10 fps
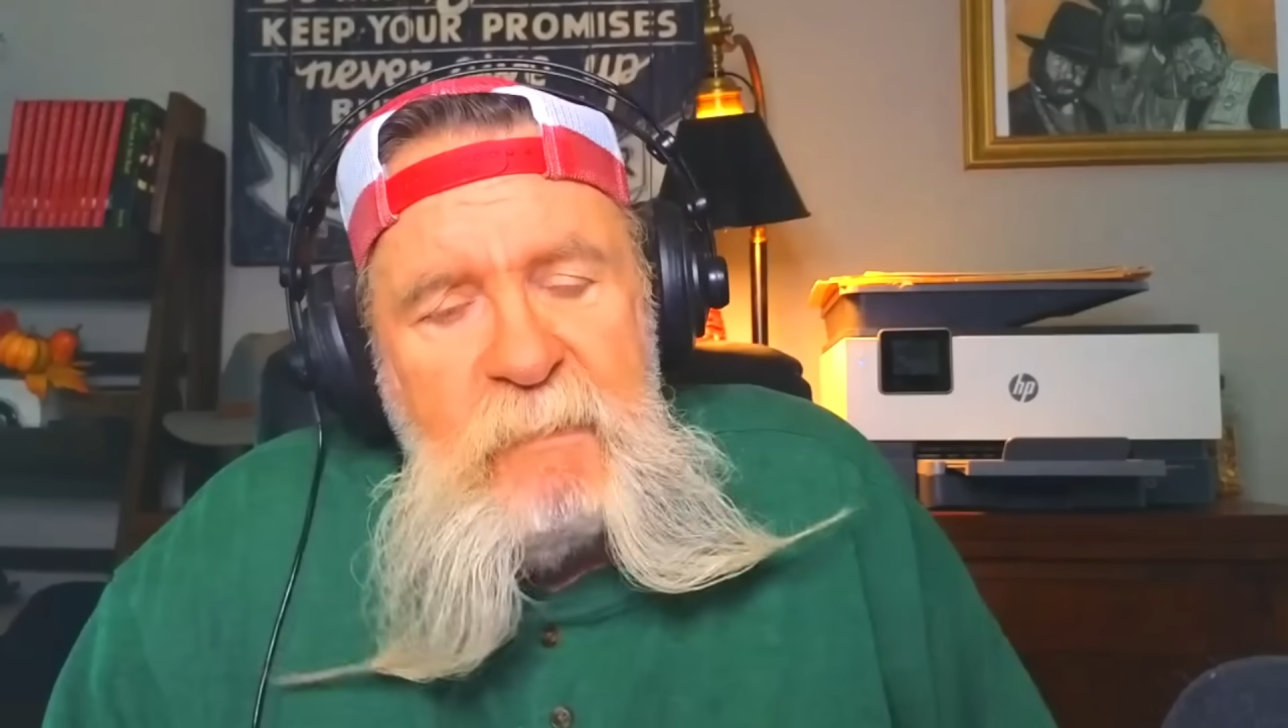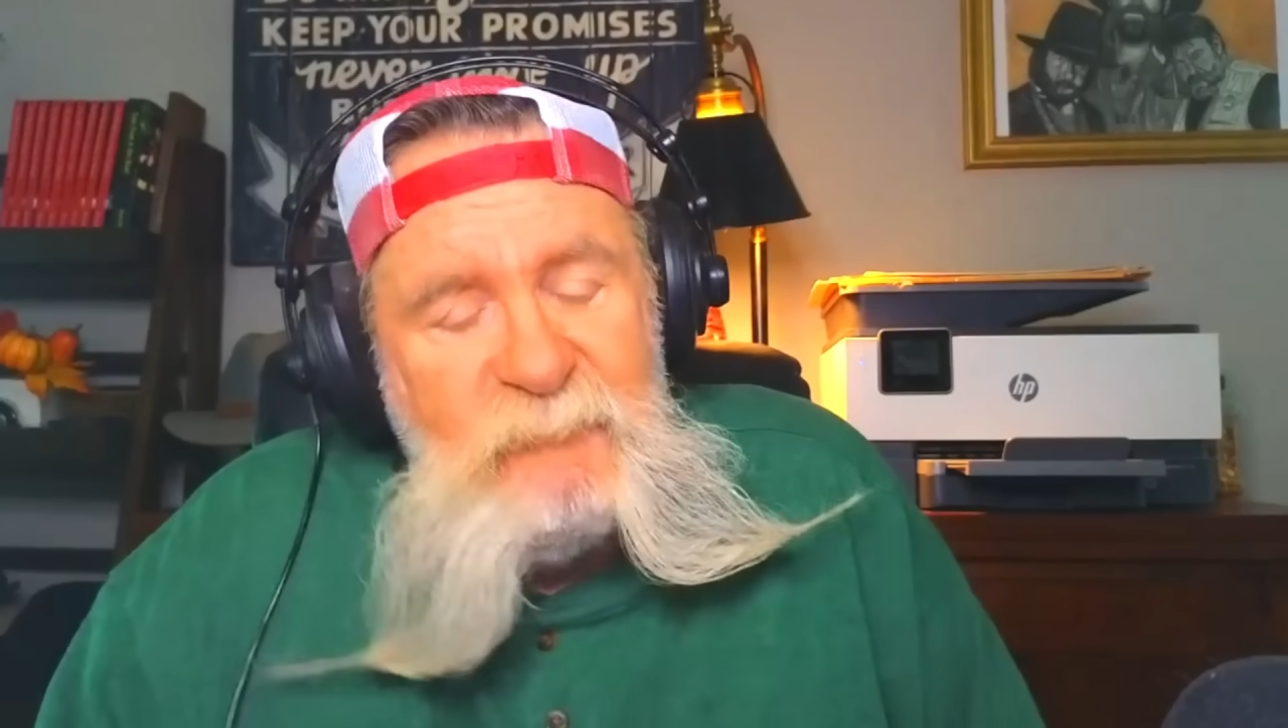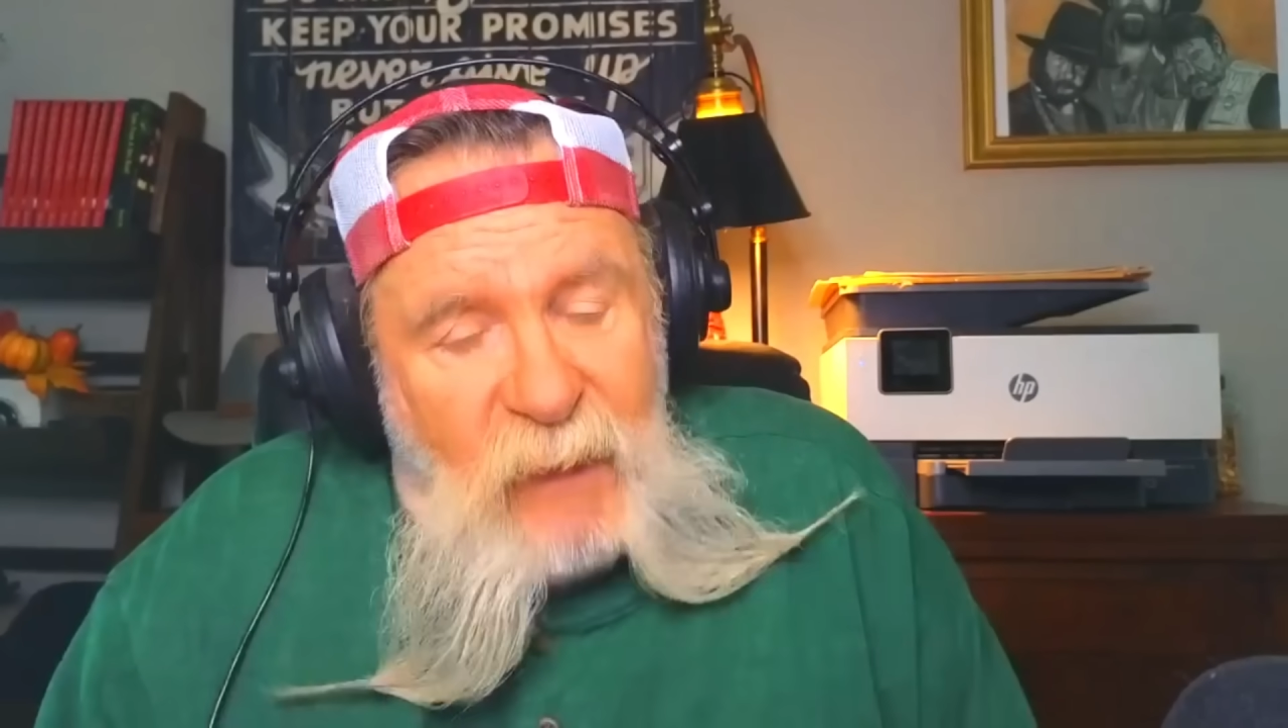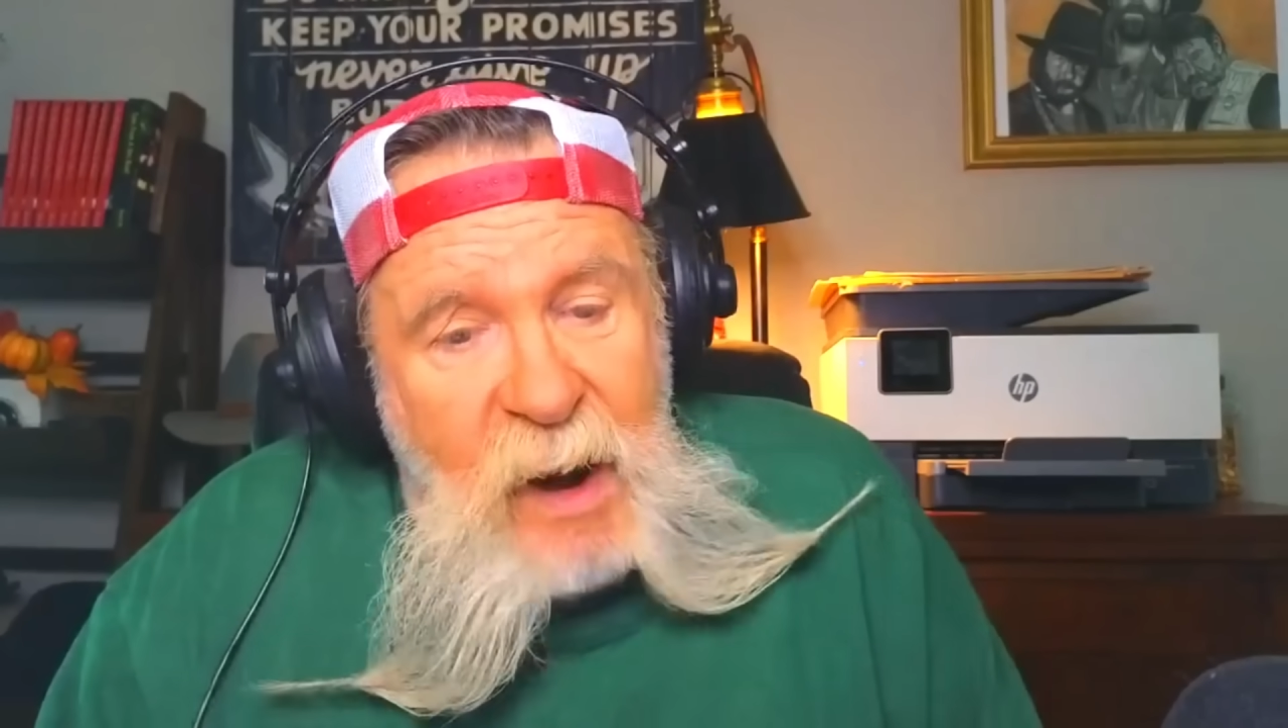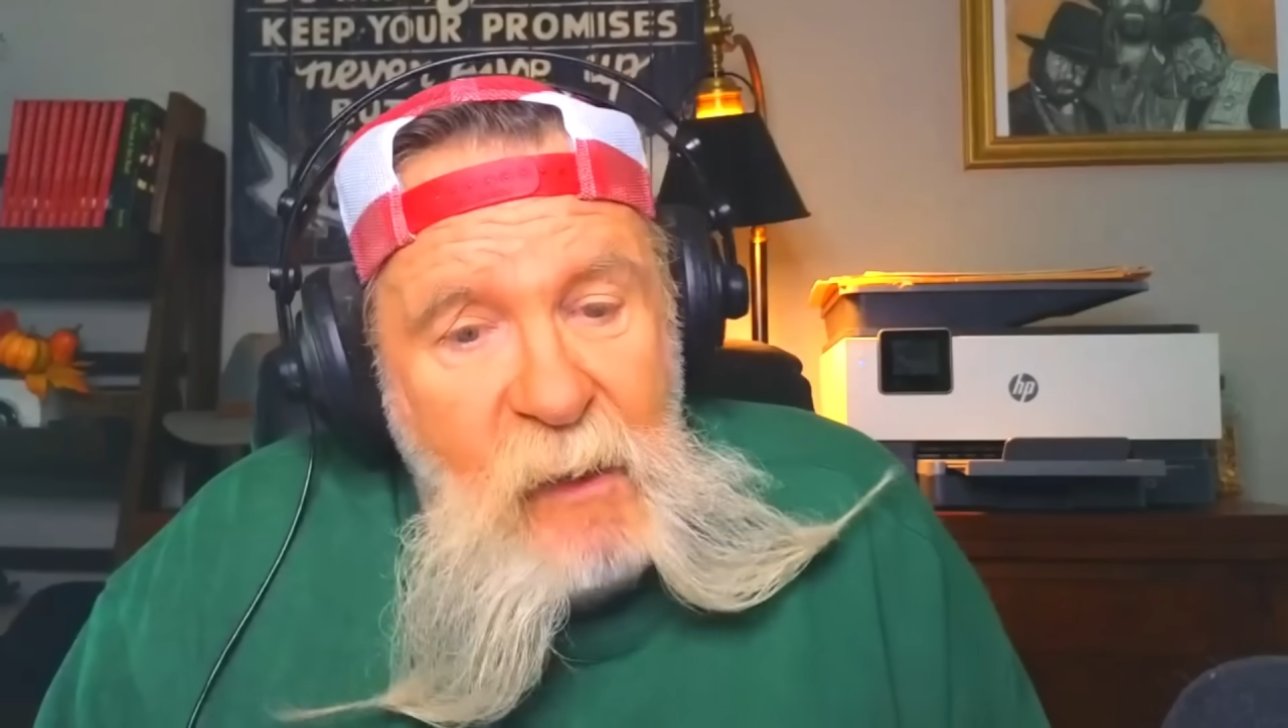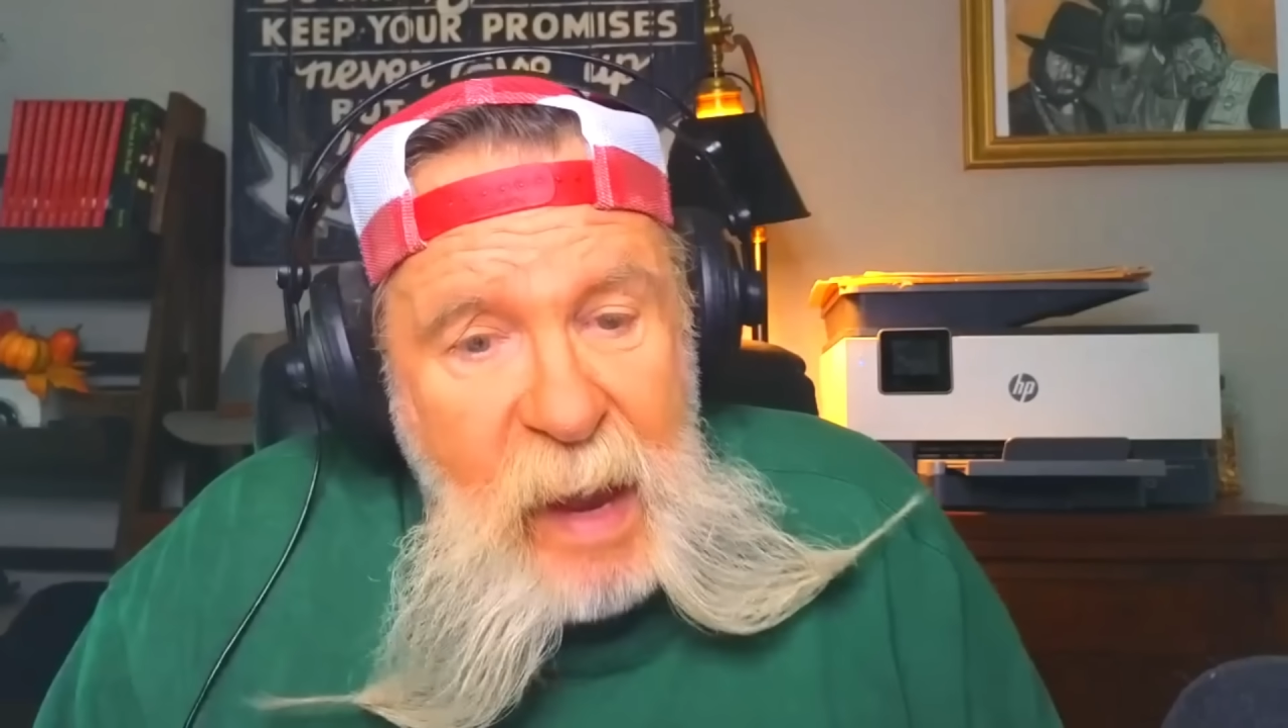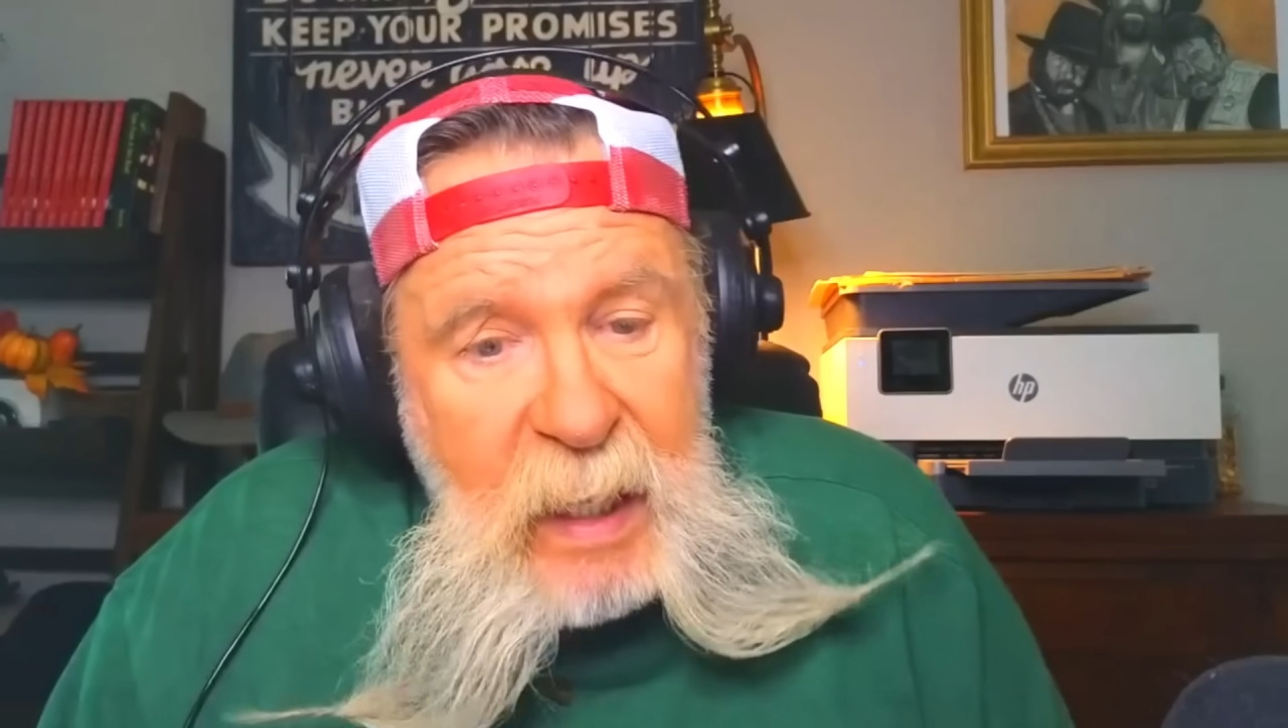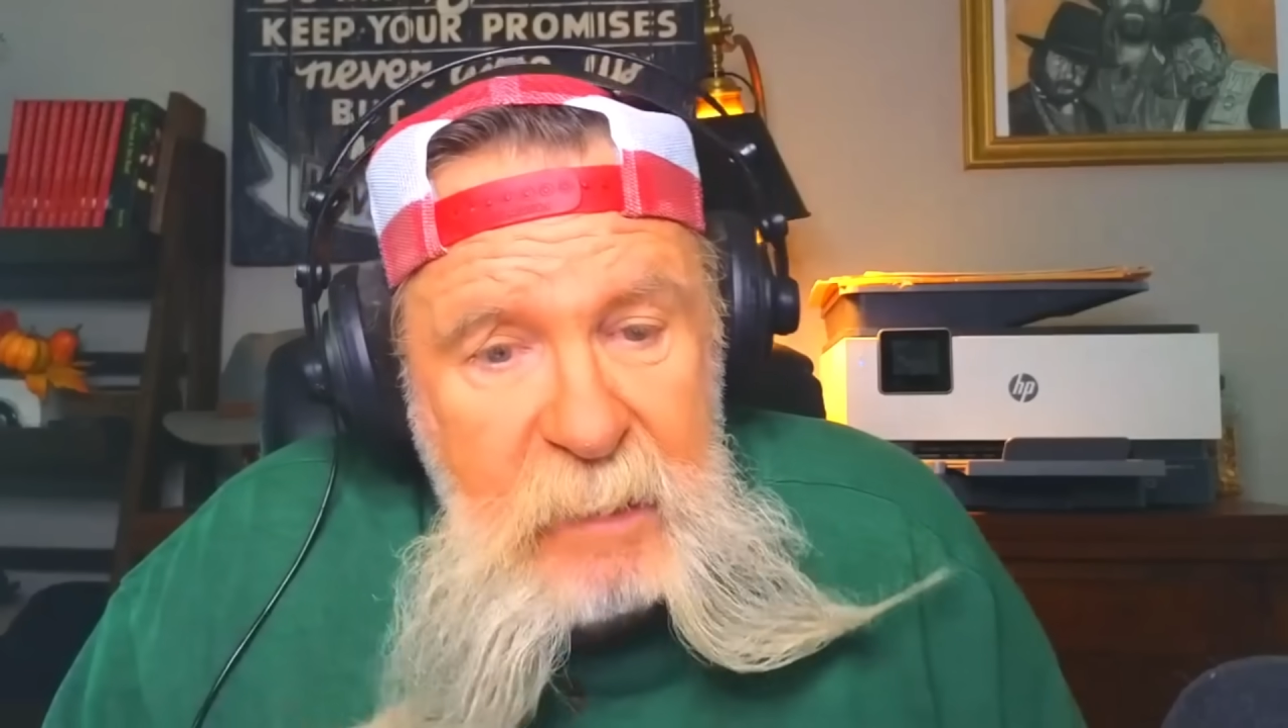Flair had